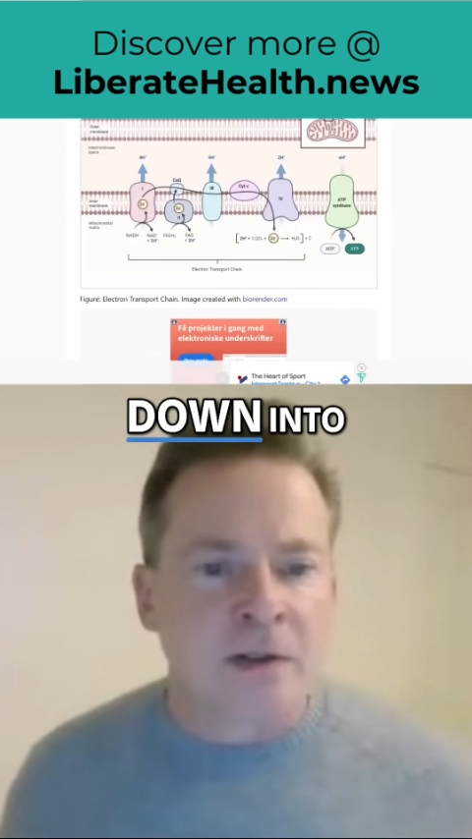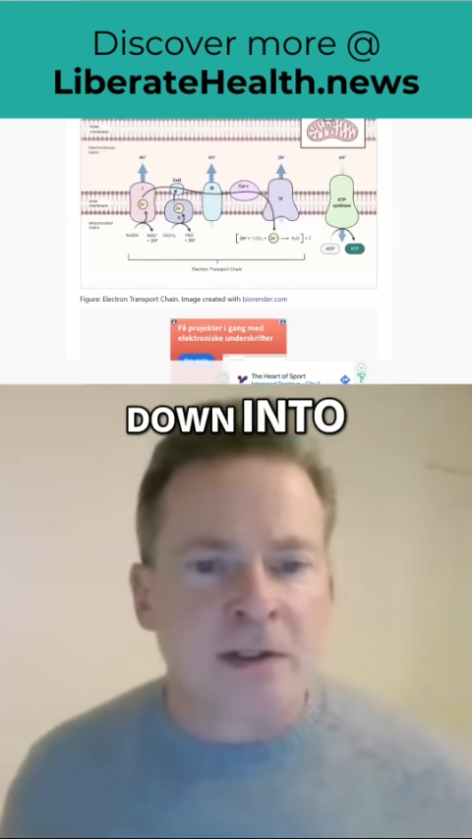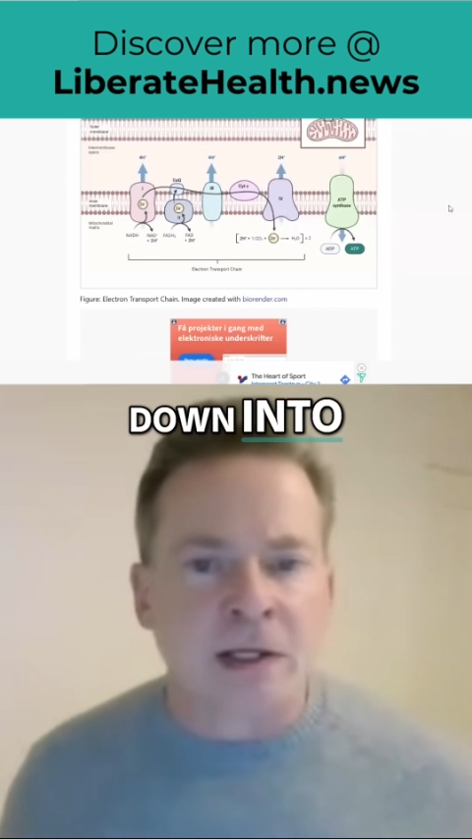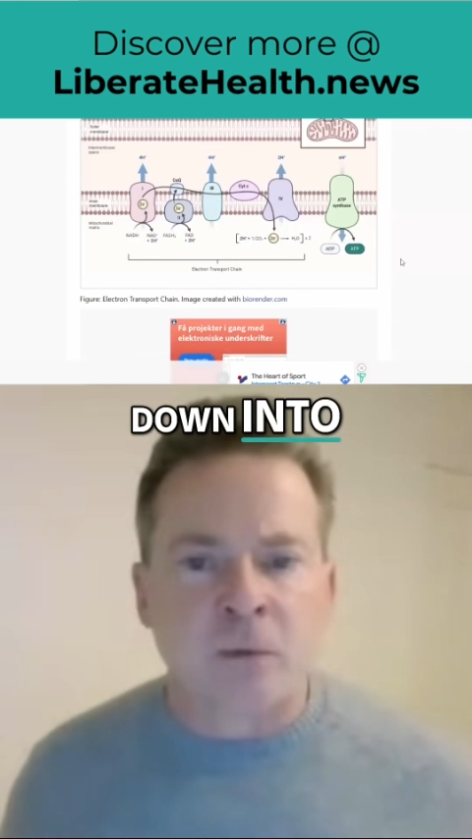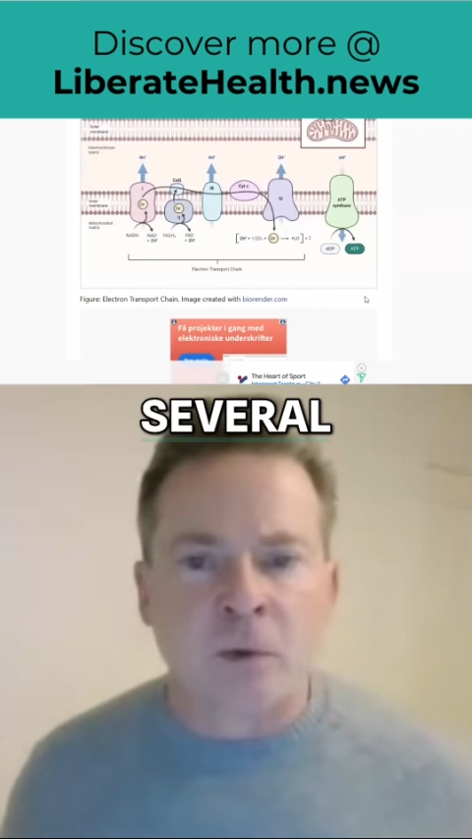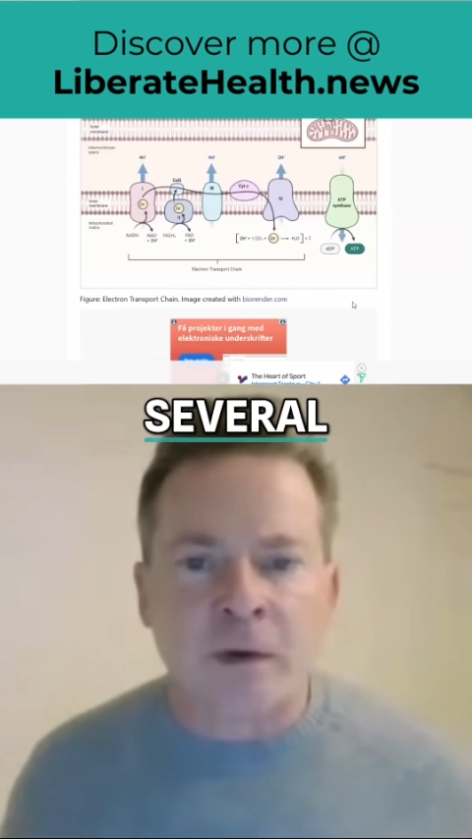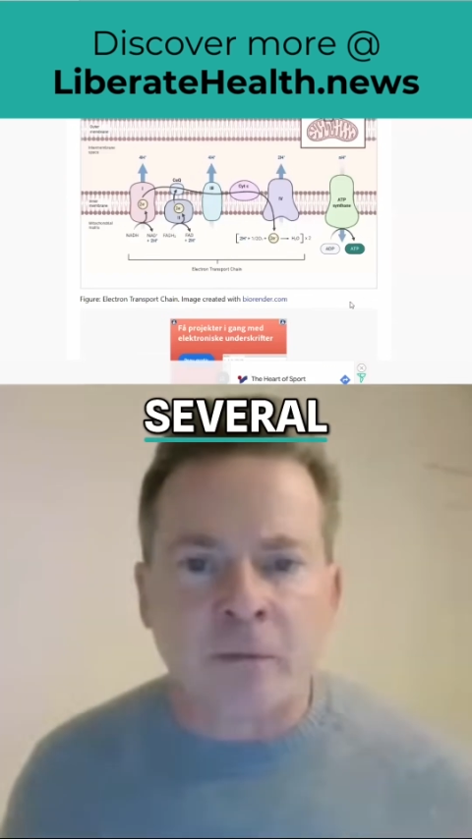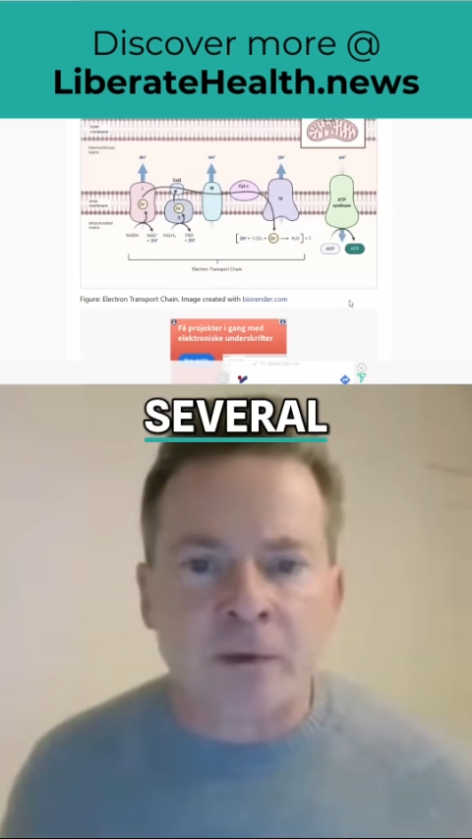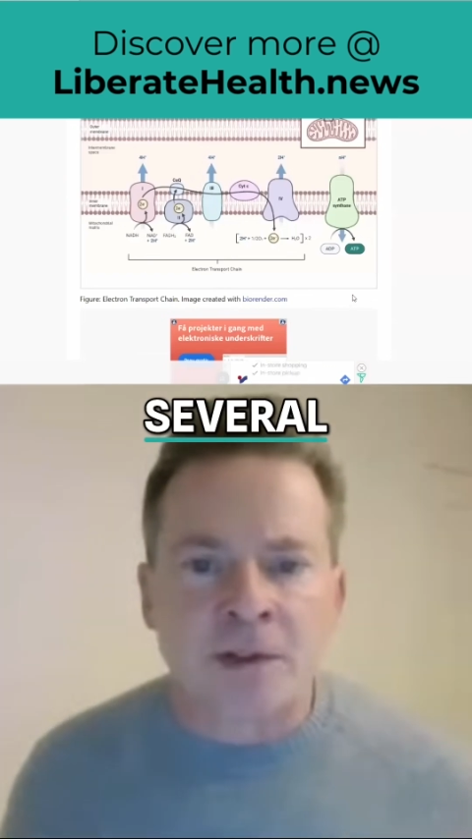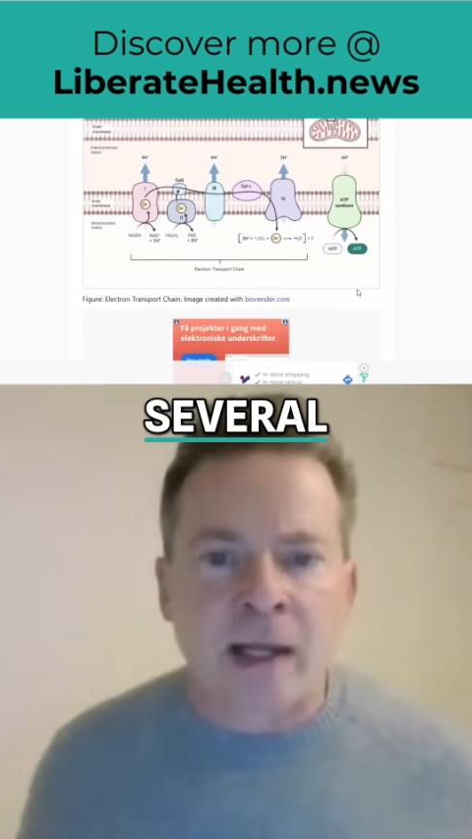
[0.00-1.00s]
into several
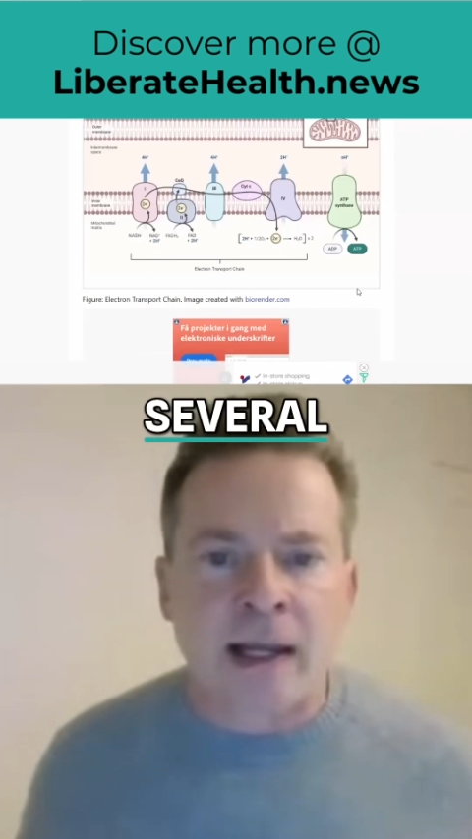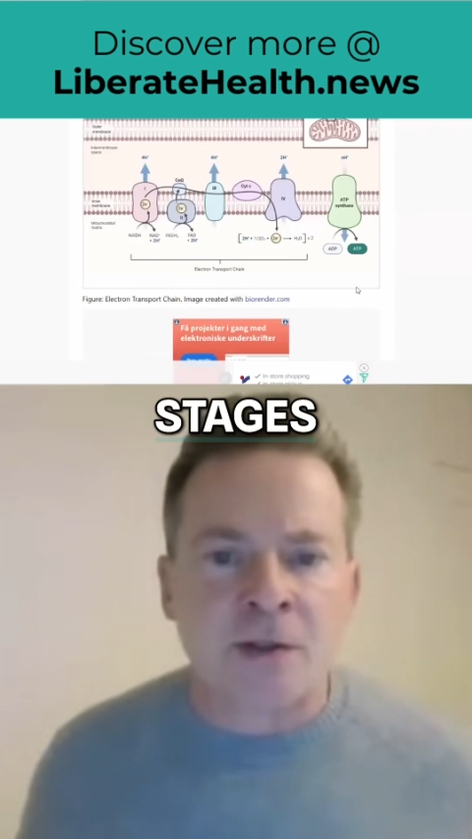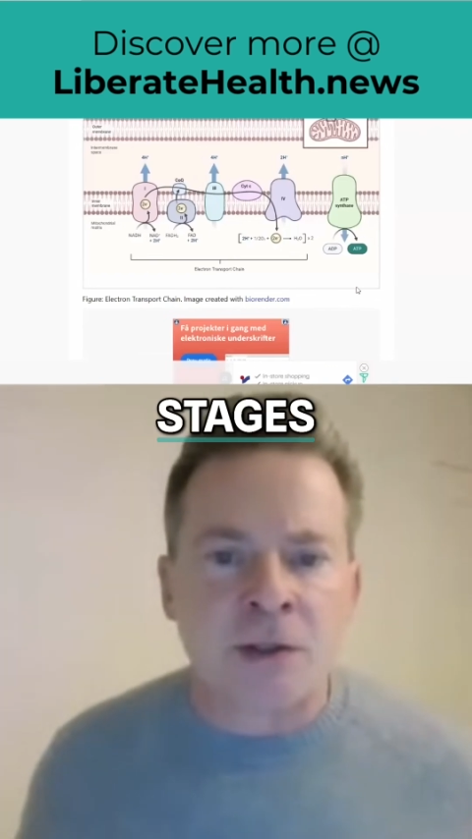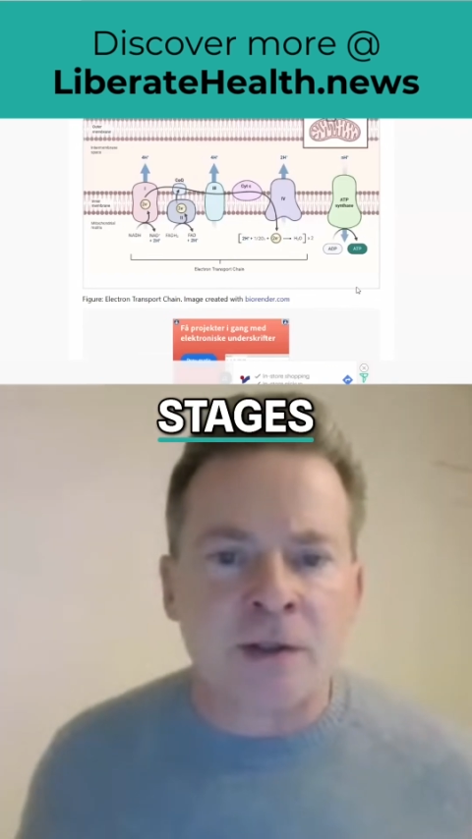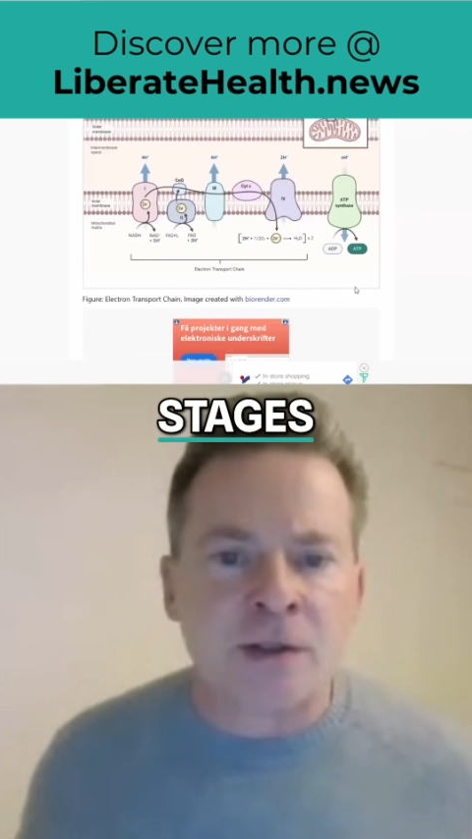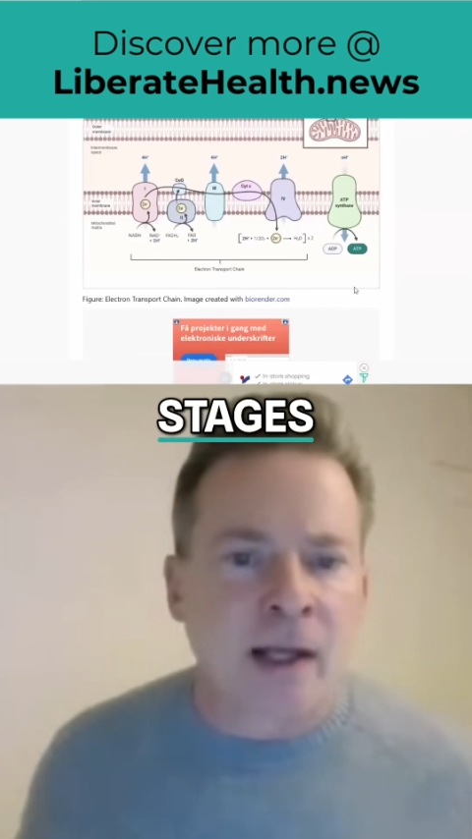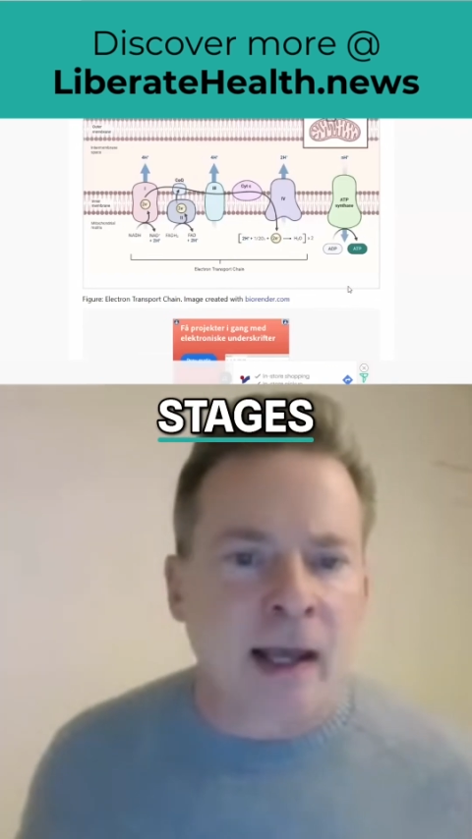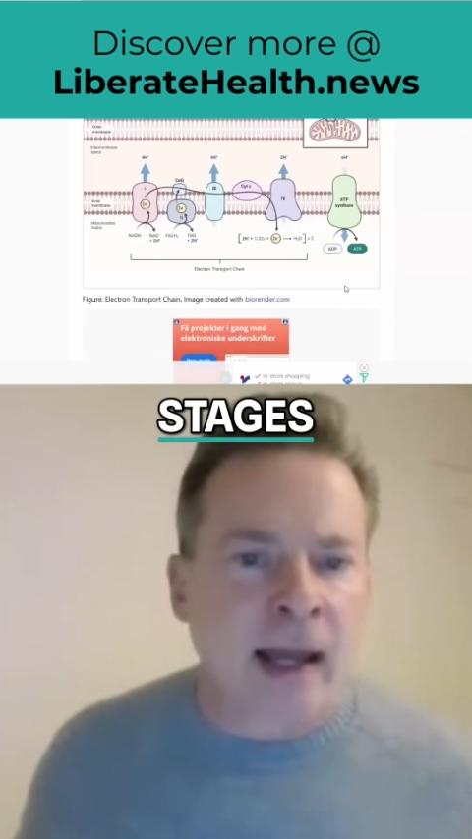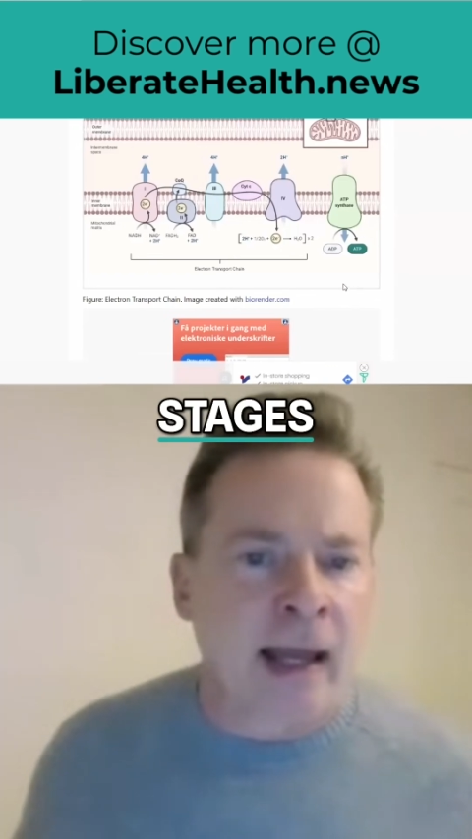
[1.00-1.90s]
different stages.